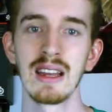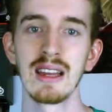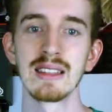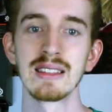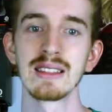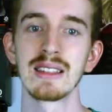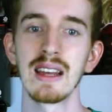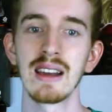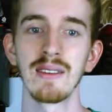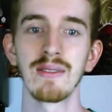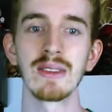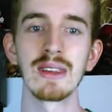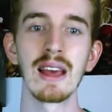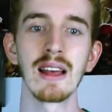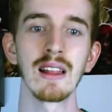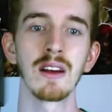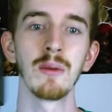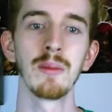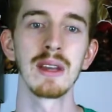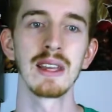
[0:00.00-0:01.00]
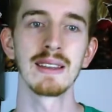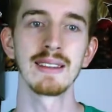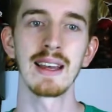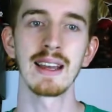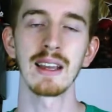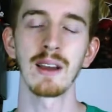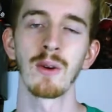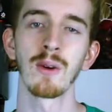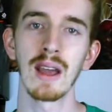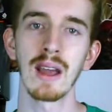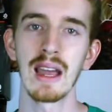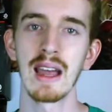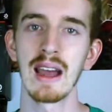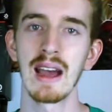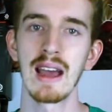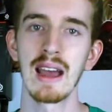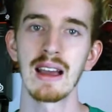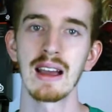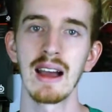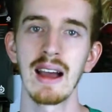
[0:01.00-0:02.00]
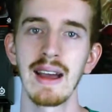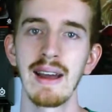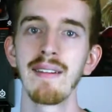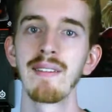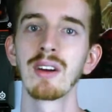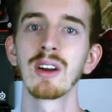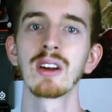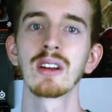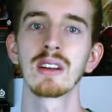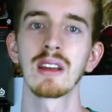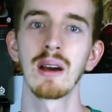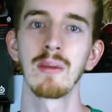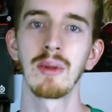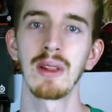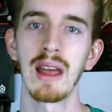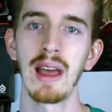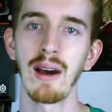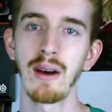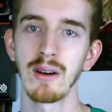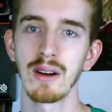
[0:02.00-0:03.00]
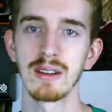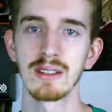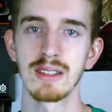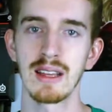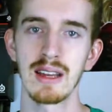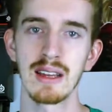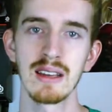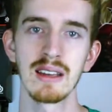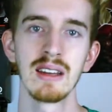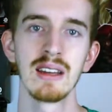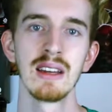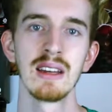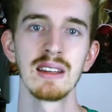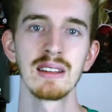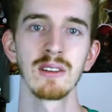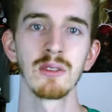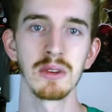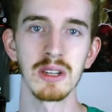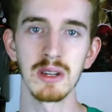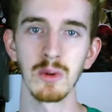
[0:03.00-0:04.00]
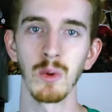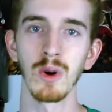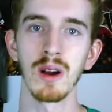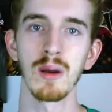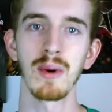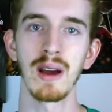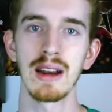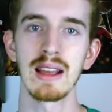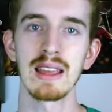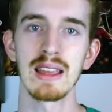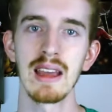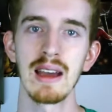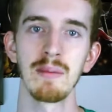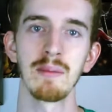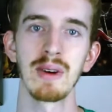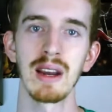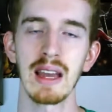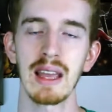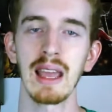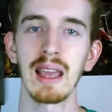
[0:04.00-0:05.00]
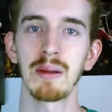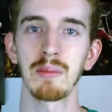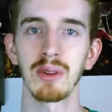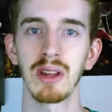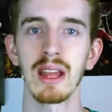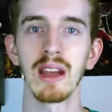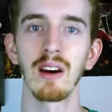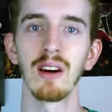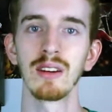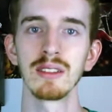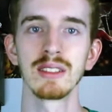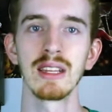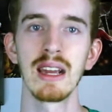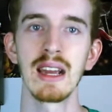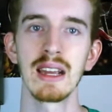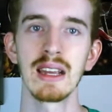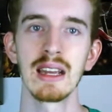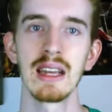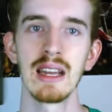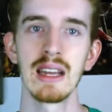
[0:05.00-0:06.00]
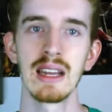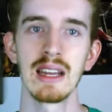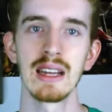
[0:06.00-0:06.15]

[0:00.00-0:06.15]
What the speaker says: instead of yellow being like, okay, I have a good couple hours, I don't need to worry about it yet, but I can't play all day.